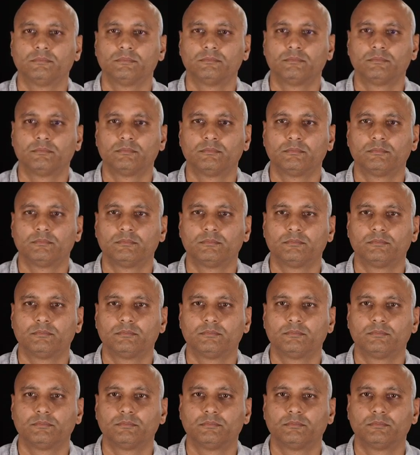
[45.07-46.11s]

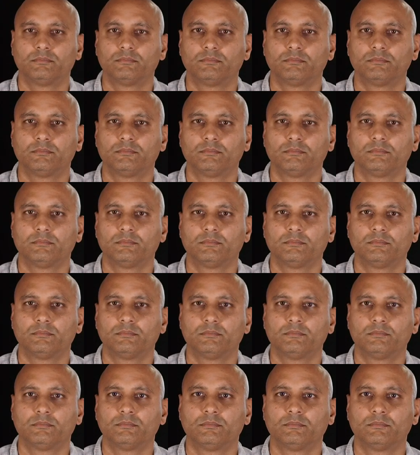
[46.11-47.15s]

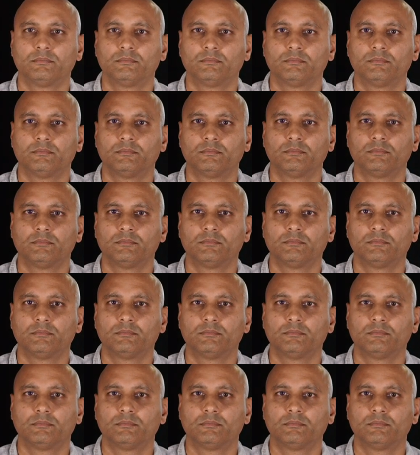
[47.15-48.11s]
(not speaking)